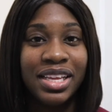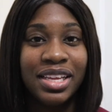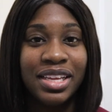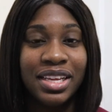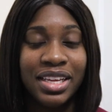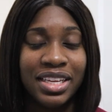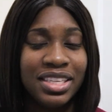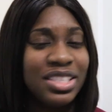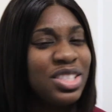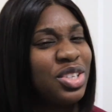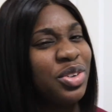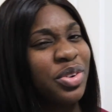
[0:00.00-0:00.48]

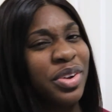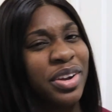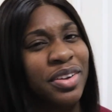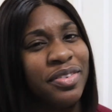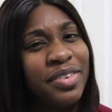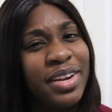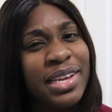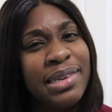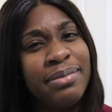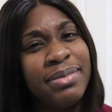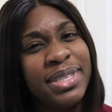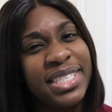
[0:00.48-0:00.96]
Her Instagram
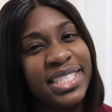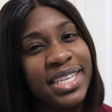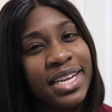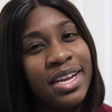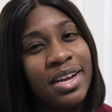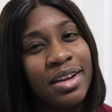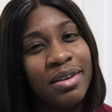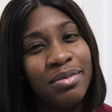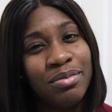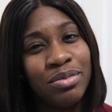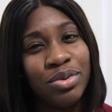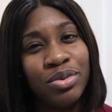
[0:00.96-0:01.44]
name is
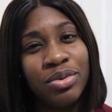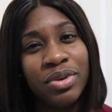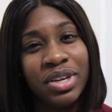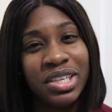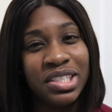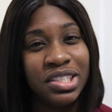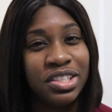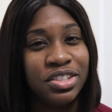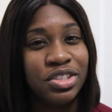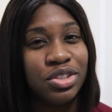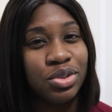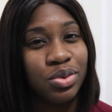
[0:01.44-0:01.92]
humble
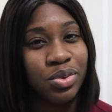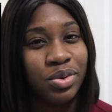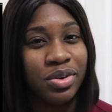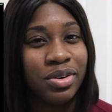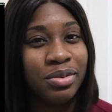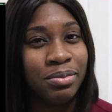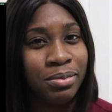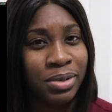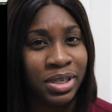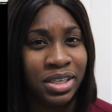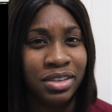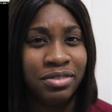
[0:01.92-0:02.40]
underscore
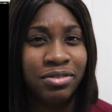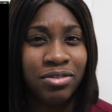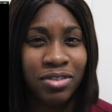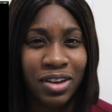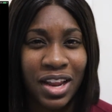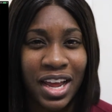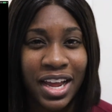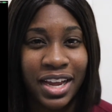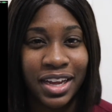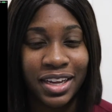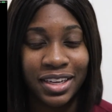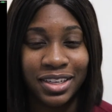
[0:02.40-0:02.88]

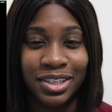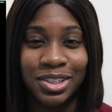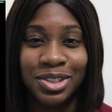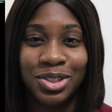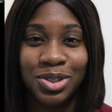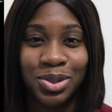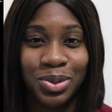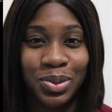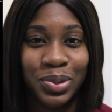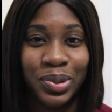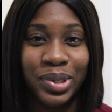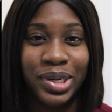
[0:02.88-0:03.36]
butterfly
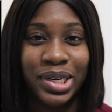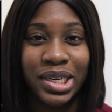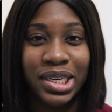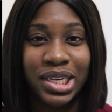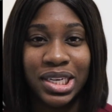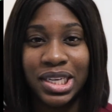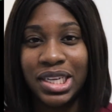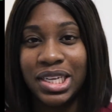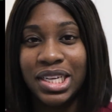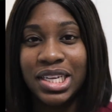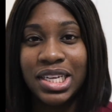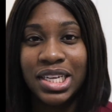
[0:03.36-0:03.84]
underscore.
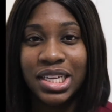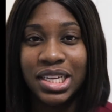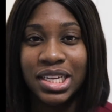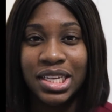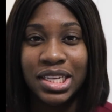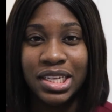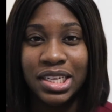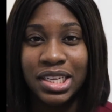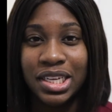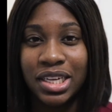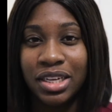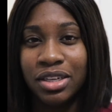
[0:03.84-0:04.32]

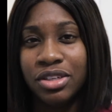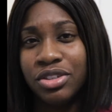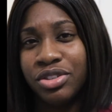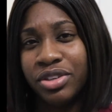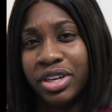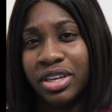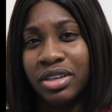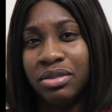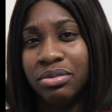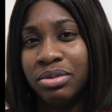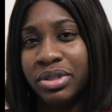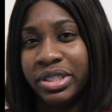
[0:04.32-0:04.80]
I'll
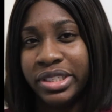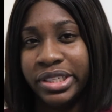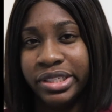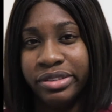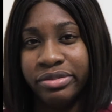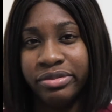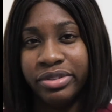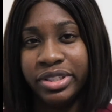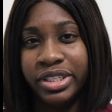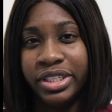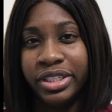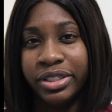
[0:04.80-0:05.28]
try to put in a
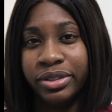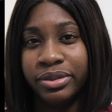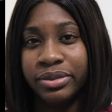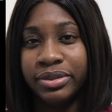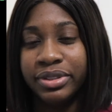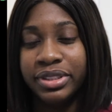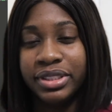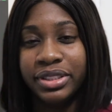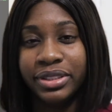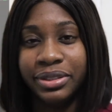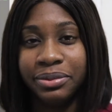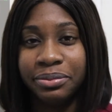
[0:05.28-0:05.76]
video
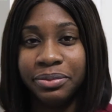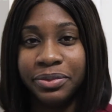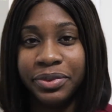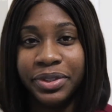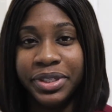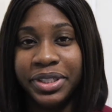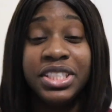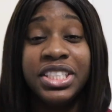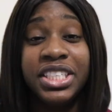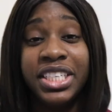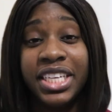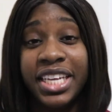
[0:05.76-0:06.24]

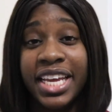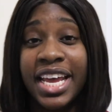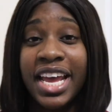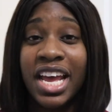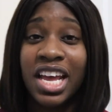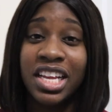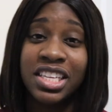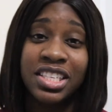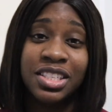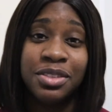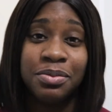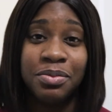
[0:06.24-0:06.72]
somewhere. She
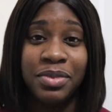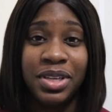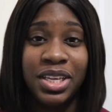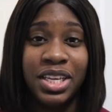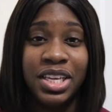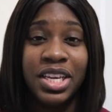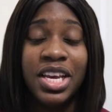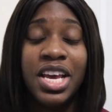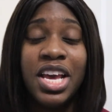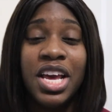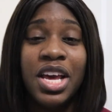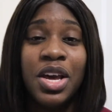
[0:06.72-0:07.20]
asked
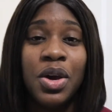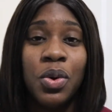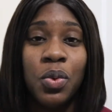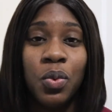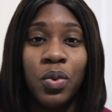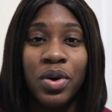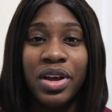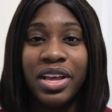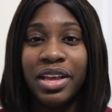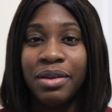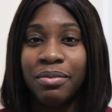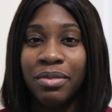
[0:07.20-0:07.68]
me,
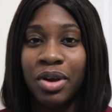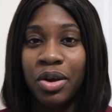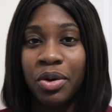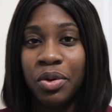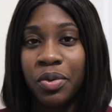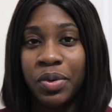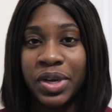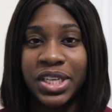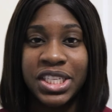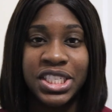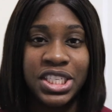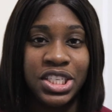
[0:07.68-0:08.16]
what am I
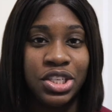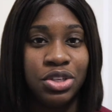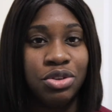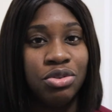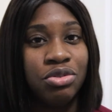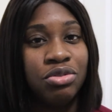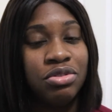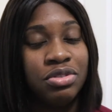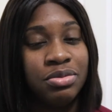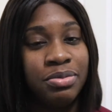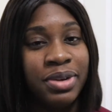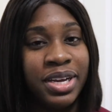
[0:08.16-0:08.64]
going to
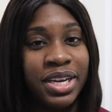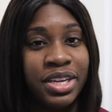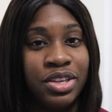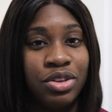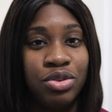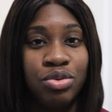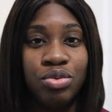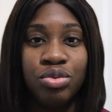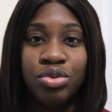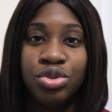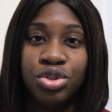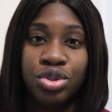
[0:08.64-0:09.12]
use my
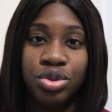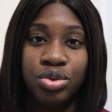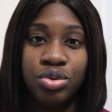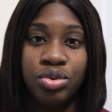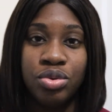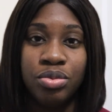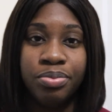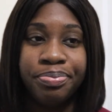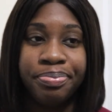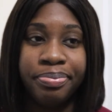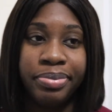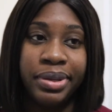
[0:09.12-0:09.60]

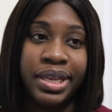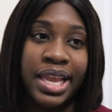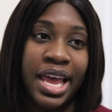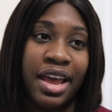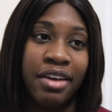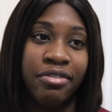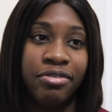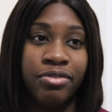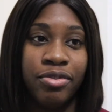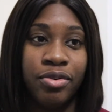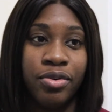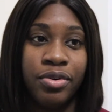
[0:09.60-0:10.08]
YouTube
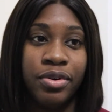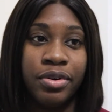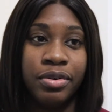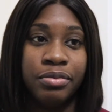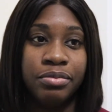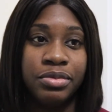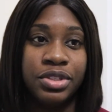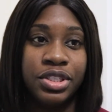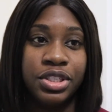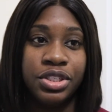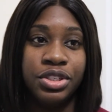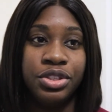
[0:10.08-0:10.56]
platform
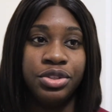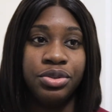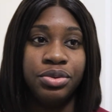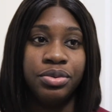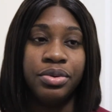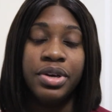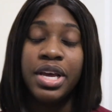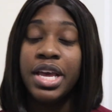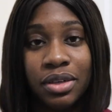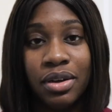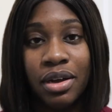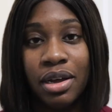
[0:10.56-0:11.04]
to do?
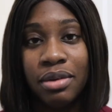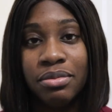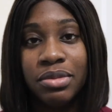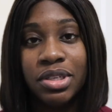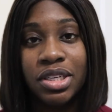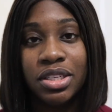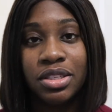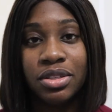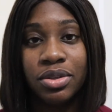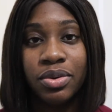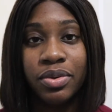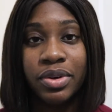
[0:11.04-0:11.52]
So I'm
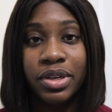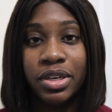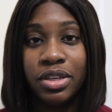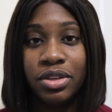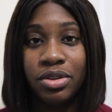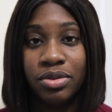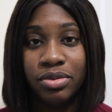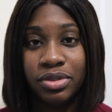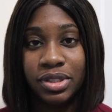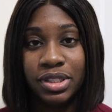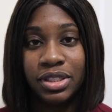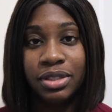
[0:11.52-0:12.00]
just going to
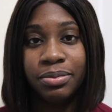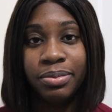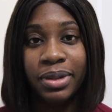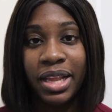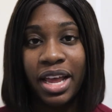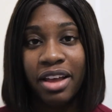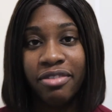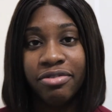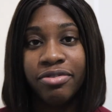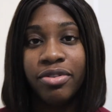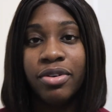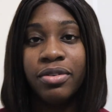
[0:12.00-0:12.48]
use this
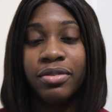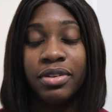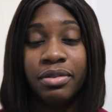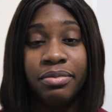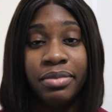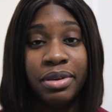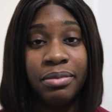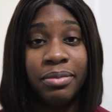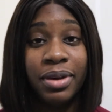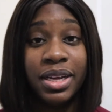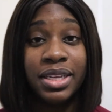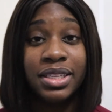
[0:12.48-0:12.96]
platform to
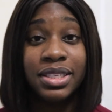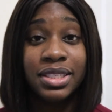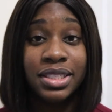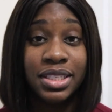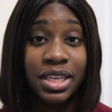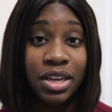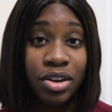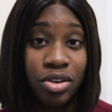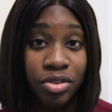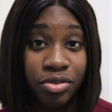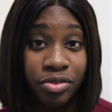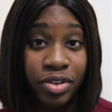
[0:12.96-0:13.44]
be
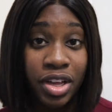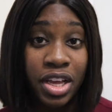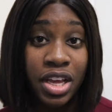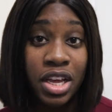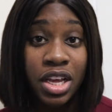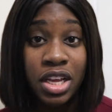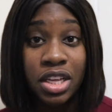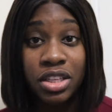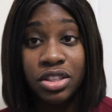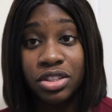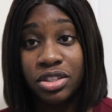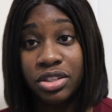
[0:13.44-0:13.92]
myself,
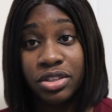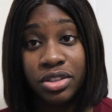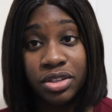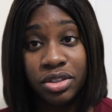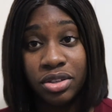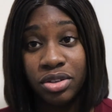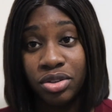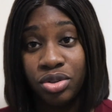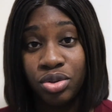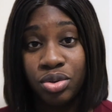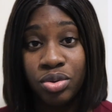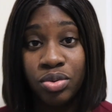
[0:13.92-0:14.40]
to
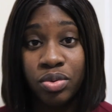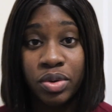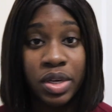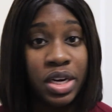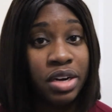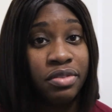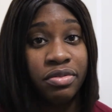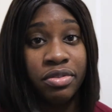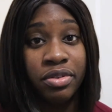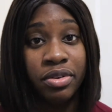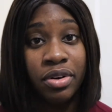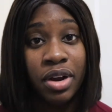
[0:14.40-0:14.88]
do
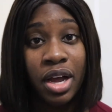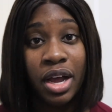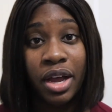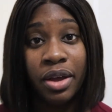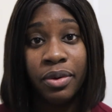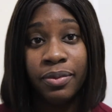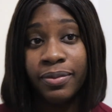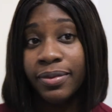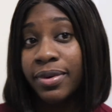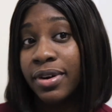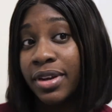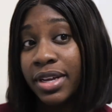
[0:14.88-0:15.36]
whatever I
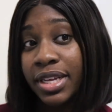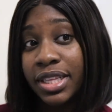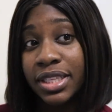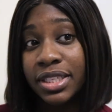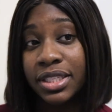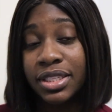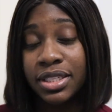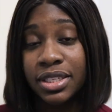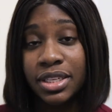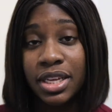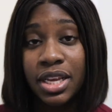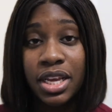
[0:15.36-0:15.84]

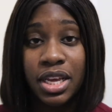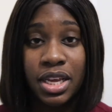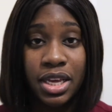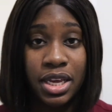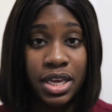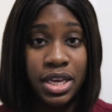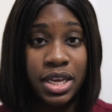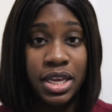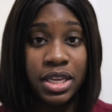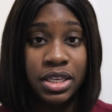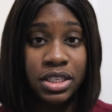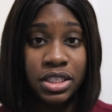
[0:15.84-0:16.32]
want,
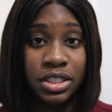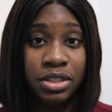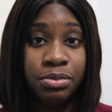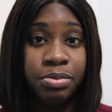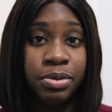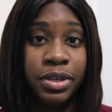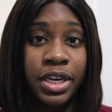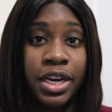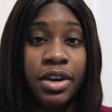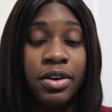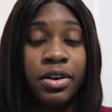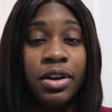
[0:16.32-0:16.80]
and just
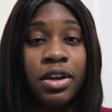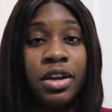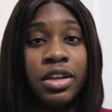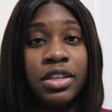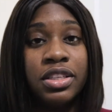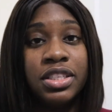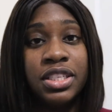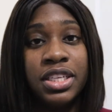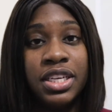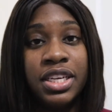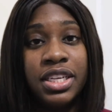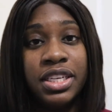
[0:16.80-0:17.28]
put out
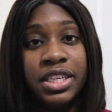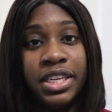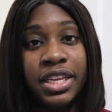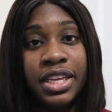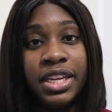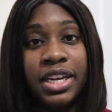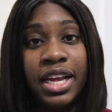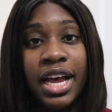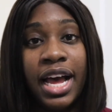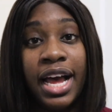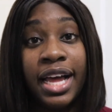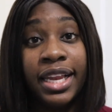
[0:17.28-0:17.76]
content
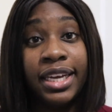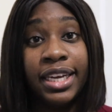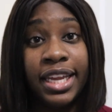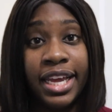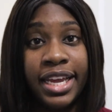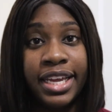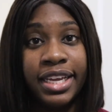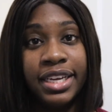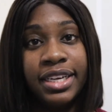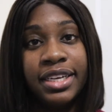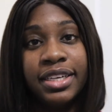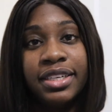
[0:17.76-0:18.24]
that I
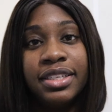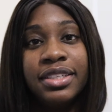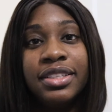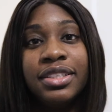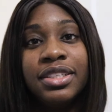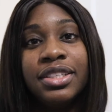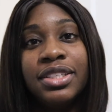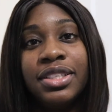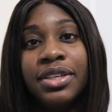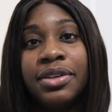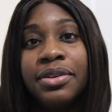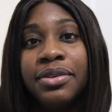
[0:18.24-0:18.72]
like.
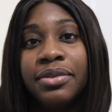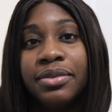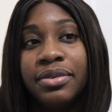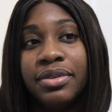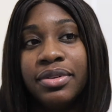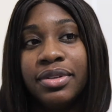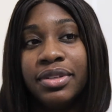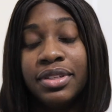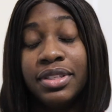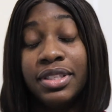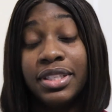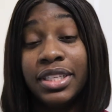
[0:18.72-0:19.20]
So
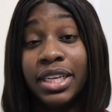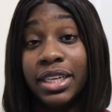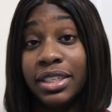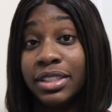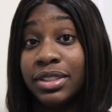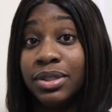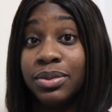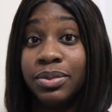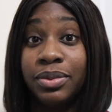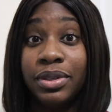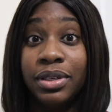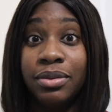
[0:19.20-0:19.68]

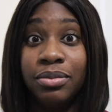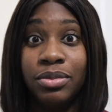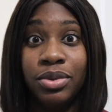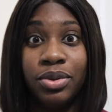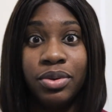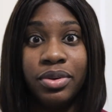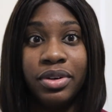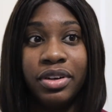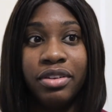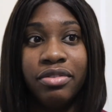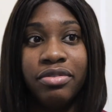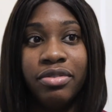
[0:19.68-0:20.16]
that's what I'm
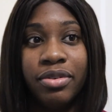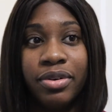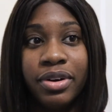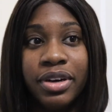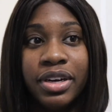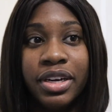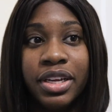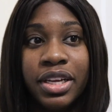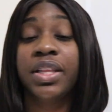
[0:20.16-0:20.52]
doing it for.